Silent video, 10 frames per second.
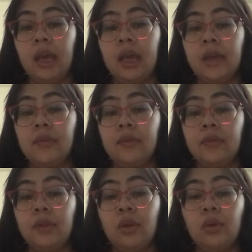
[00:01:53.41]
If
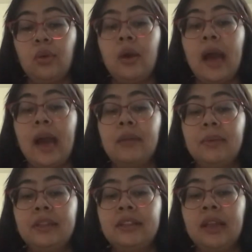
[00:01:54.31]
you had
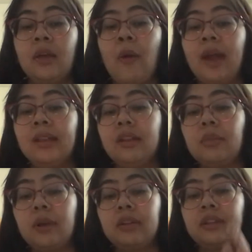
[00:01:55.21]
been sitting quietly in the
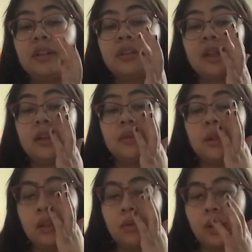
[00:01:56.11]
barn cellar that
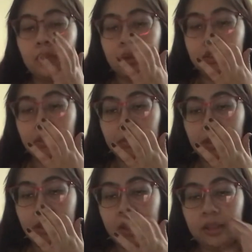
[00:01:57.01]
evening, you would have heard
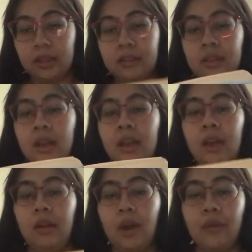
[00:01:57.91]
something like this.
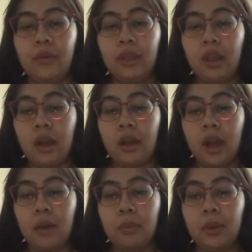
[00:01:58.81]
Now for the R.
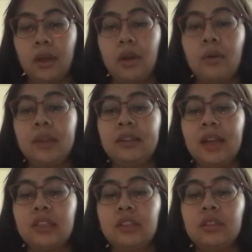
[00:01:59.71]
Up we go.
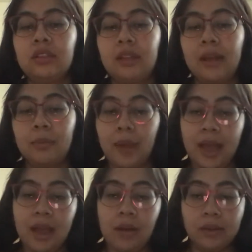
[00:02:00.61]
Attach, descend.
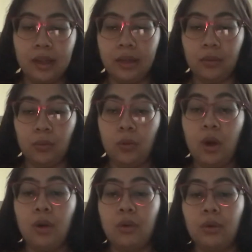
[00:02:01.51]
Pay outline.
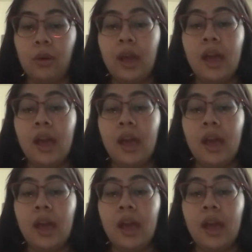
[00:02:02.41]
Whoa.